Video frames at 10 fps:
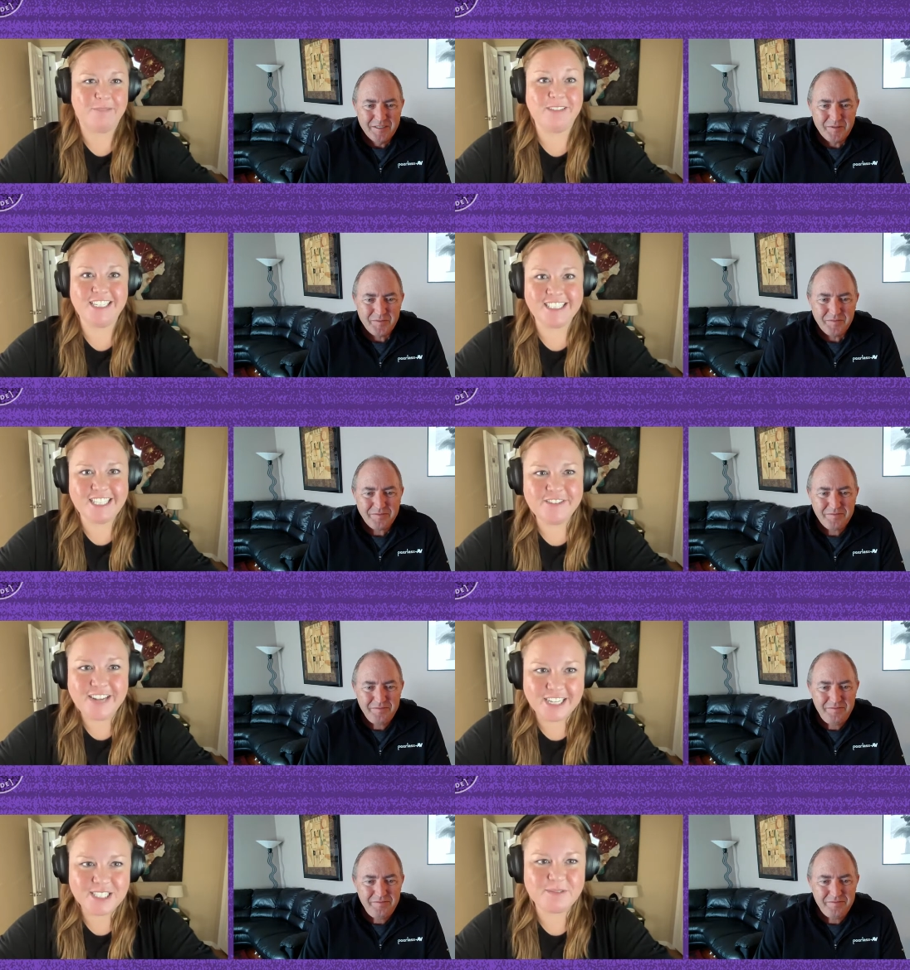Speaker 1: And I'm going to see
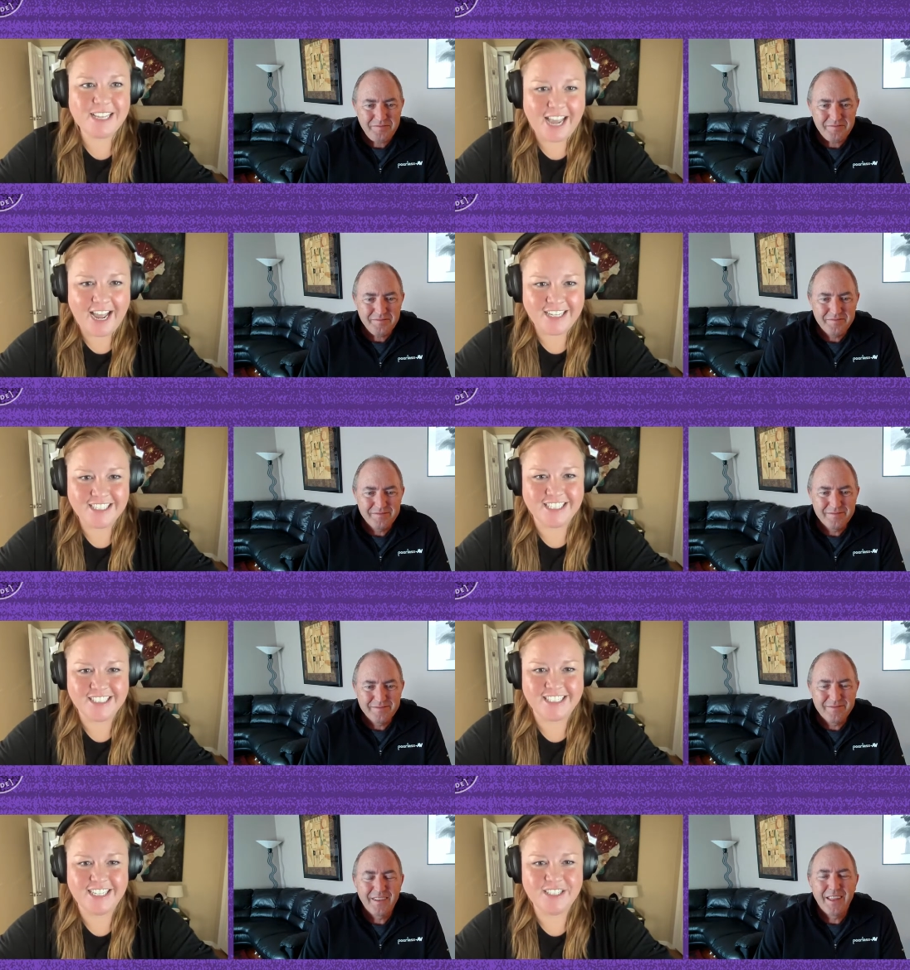you next week at
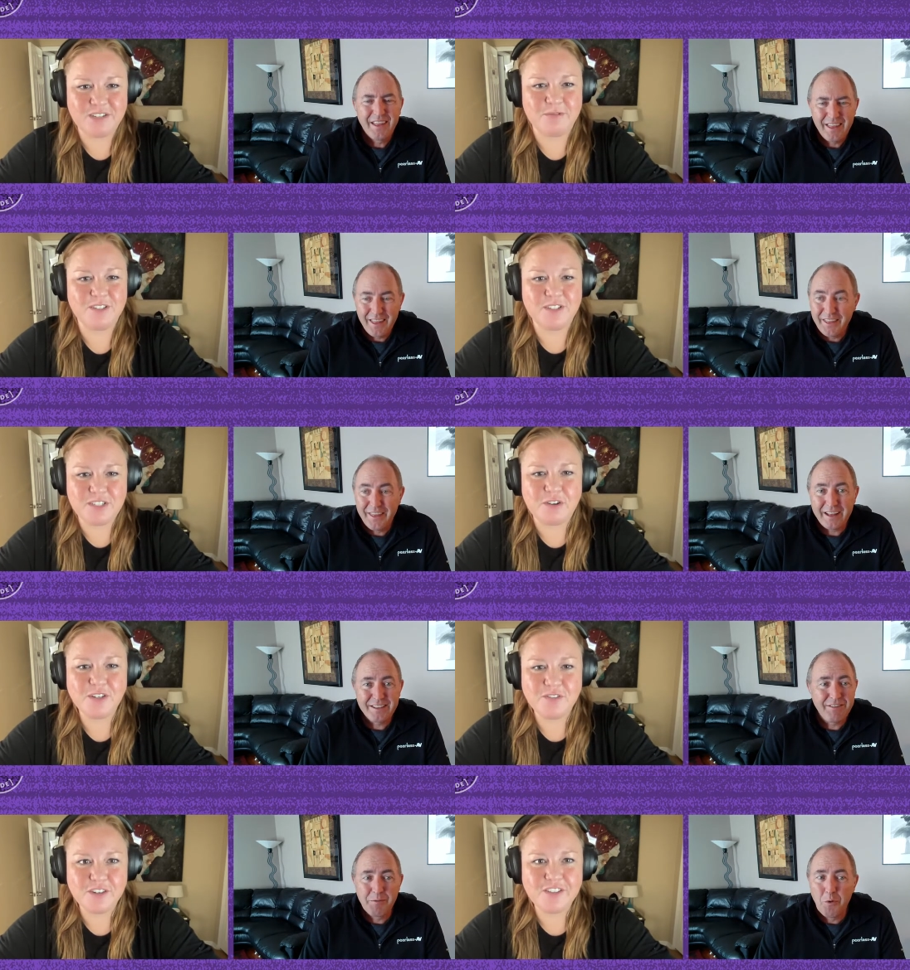DSE. So we're
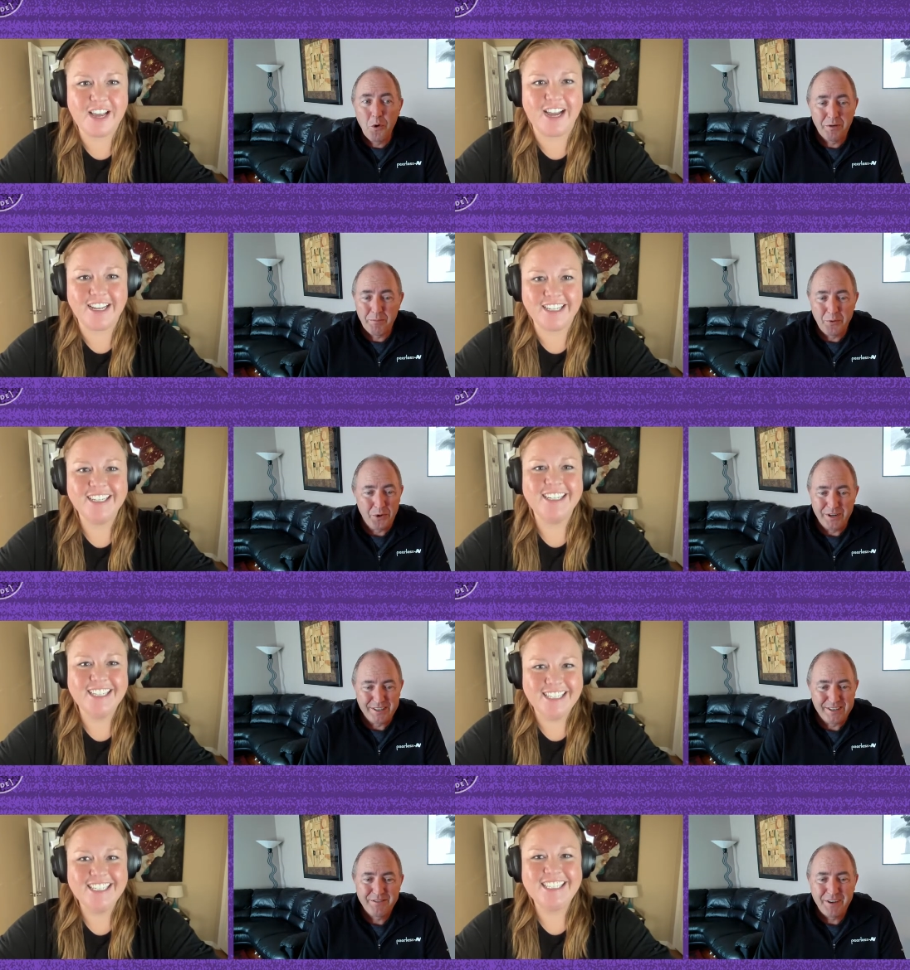That's even more that.
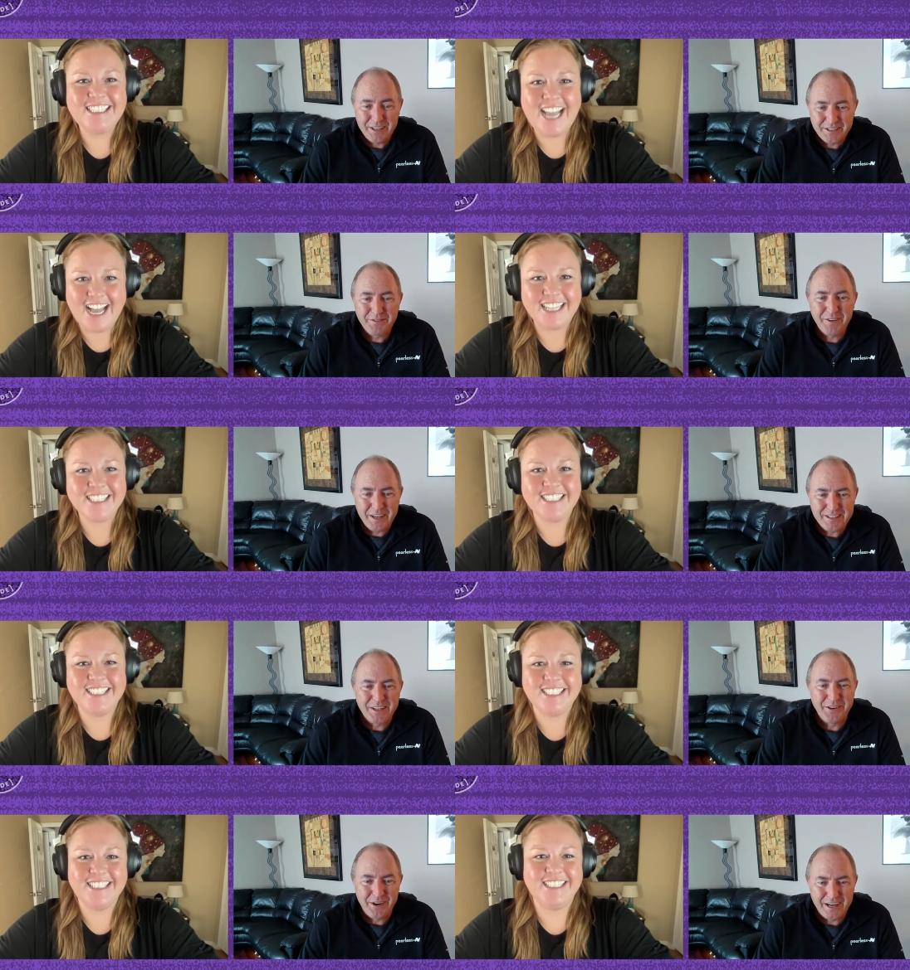
Speaker 2: Face to face
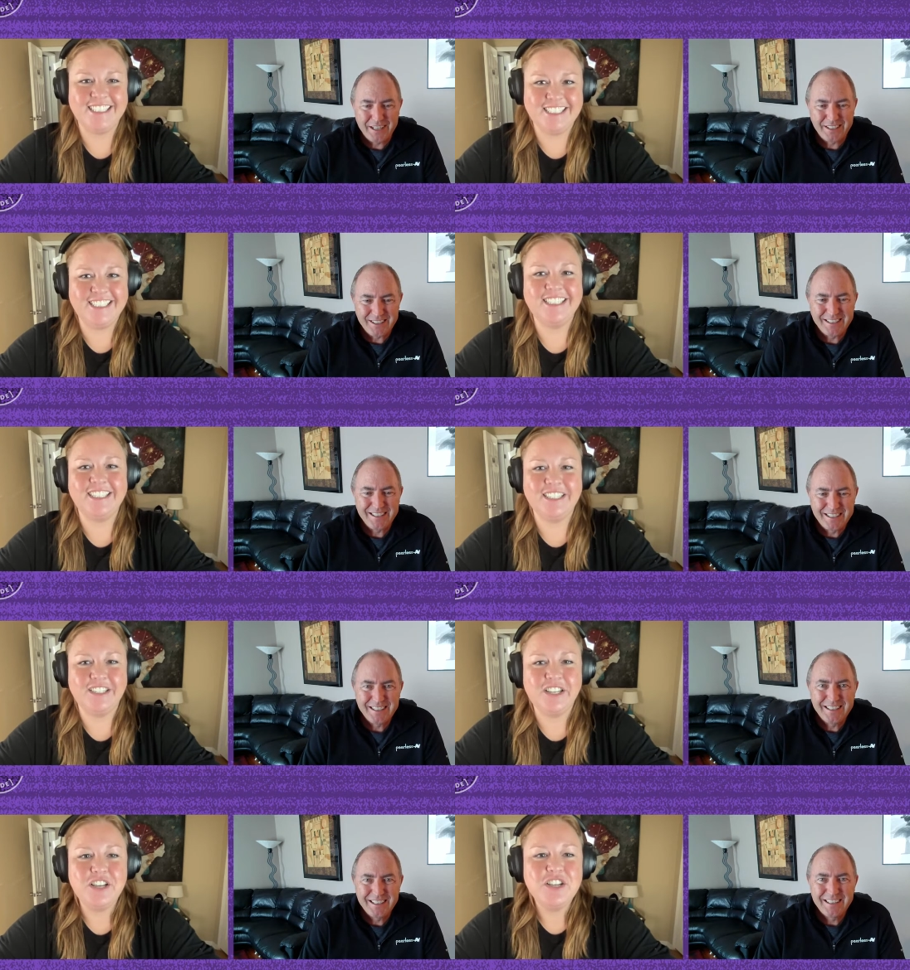interactions.
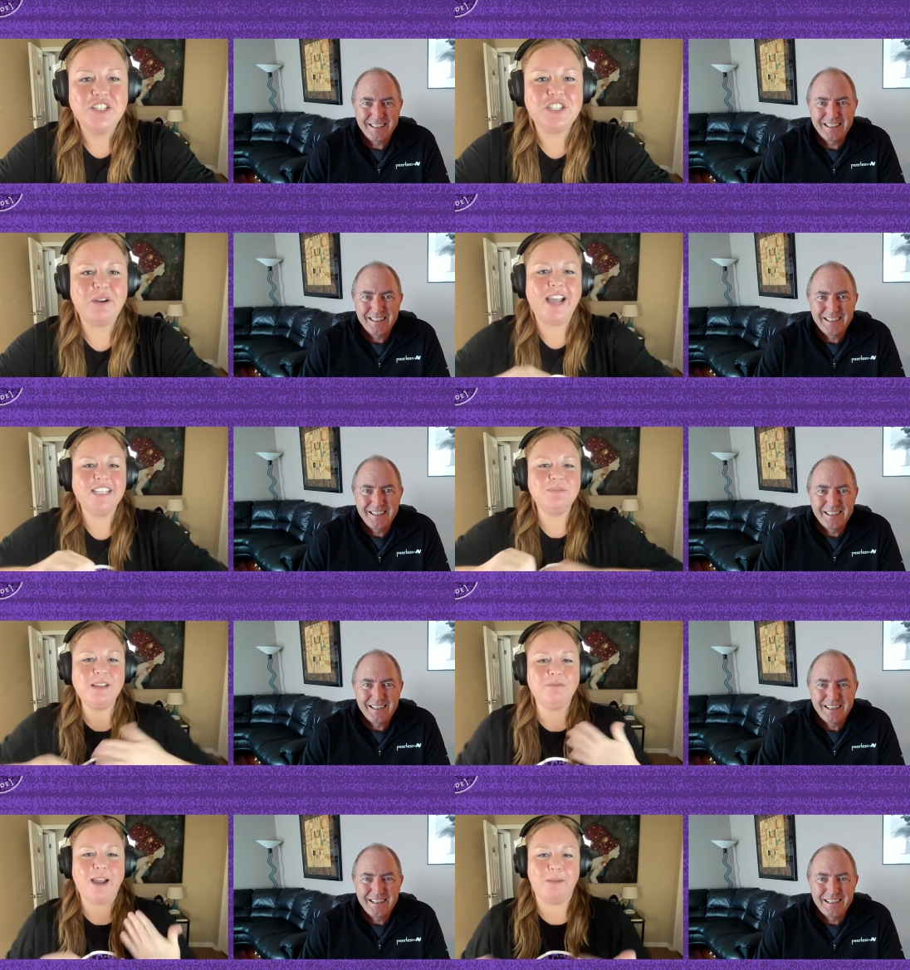
Speaker 1: So, as
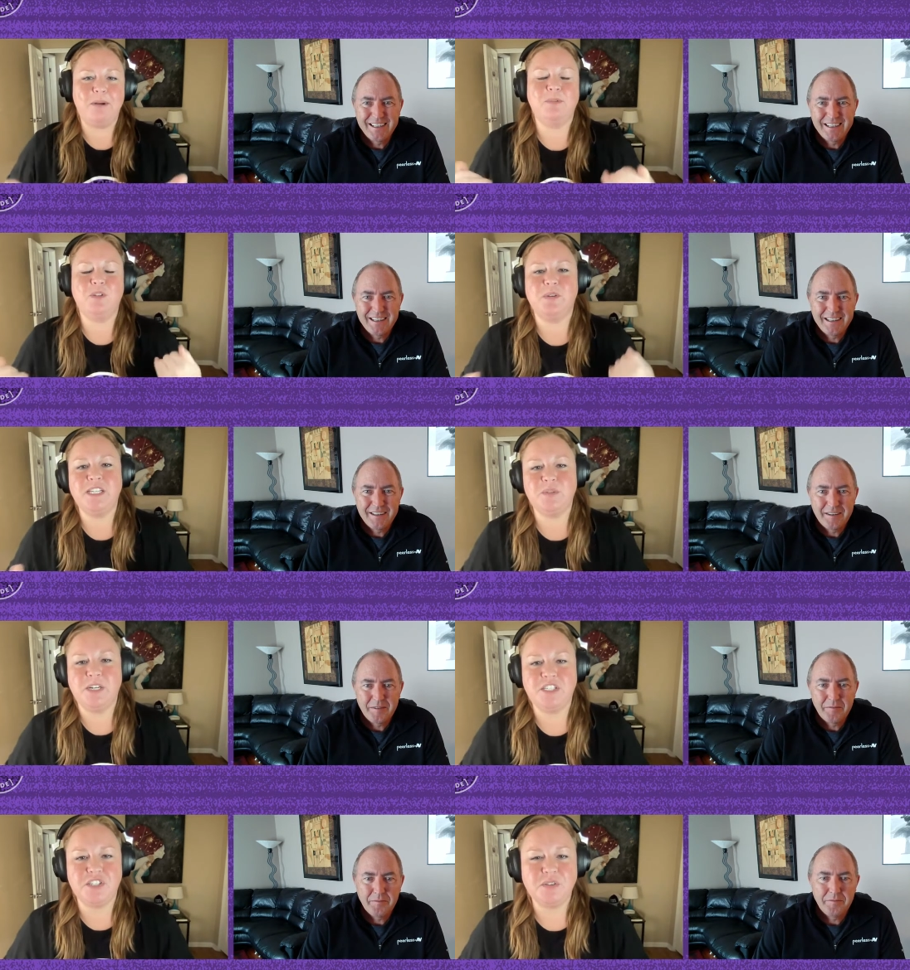we wrap up
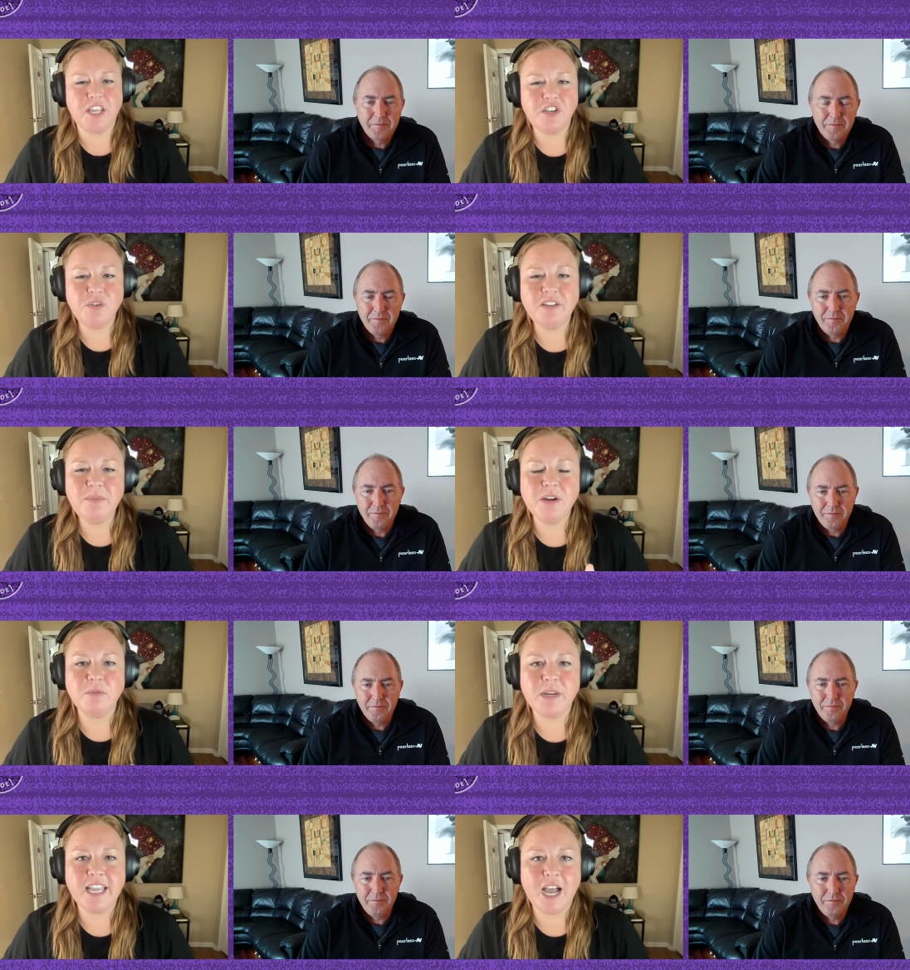2022, can you give me
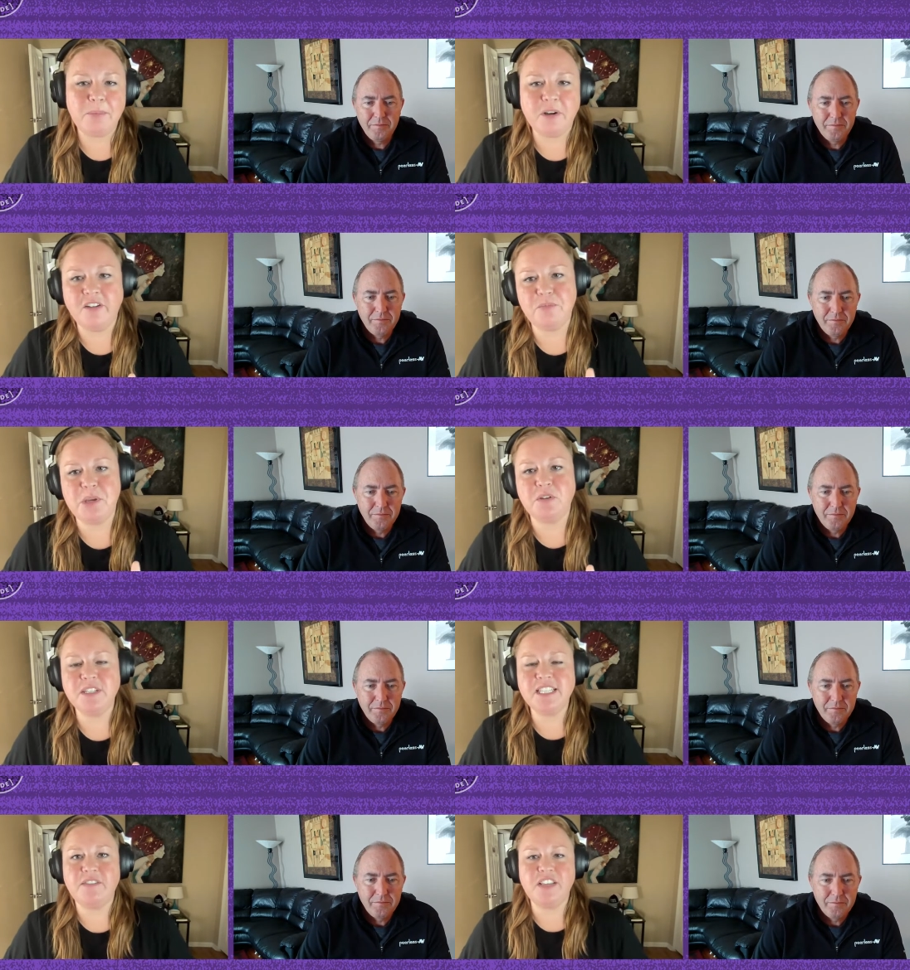a recap of Peerless